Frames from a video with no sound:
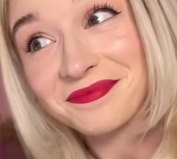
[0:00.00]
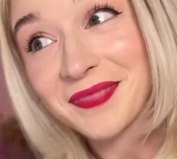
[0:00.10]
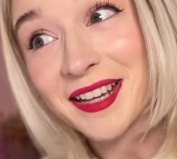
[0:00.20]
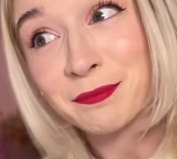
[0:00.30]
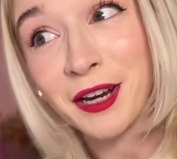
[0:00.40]

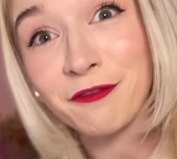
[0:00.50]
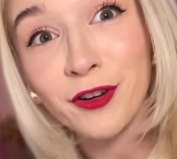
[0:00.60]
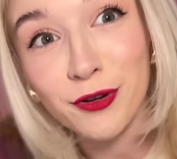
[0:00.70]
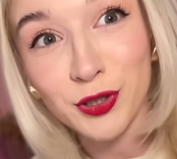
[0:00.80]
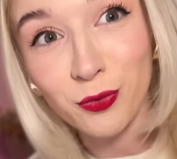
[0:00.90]
It's my
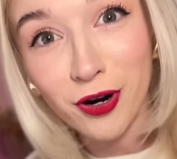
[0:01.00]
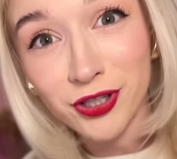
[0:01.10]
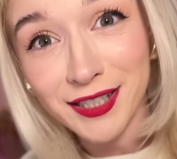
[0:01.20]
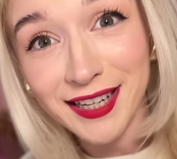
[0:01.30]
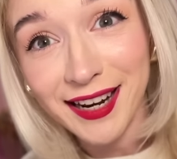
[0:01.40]
first
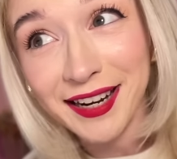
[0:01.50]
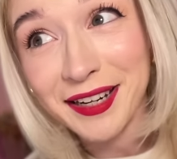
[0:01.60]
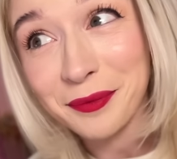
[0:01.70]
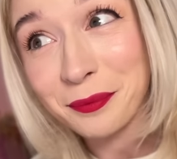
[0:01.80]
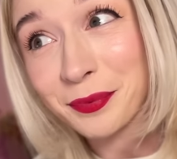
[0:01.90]
washi tape,